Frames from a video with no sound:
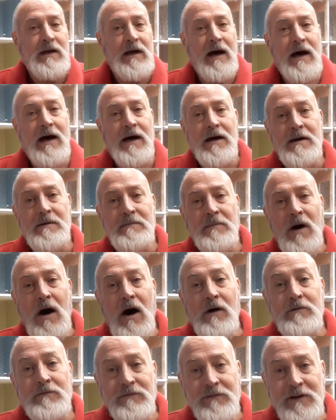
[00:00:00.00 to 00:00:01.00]

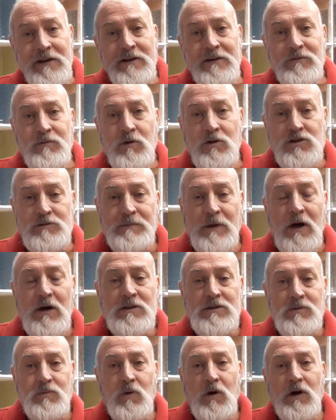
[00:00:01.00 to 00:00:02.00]
Hopefully you've watched
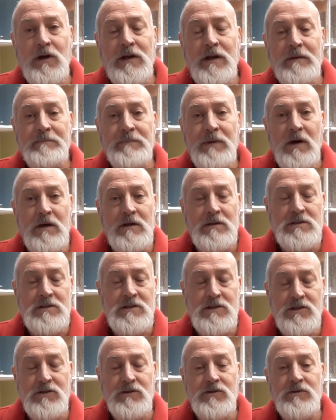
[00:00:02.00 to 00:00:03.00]
parts 1 and parts
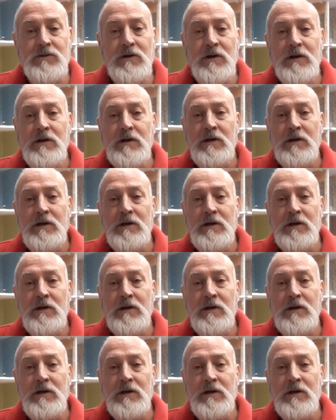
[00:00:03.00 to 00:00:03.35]
2,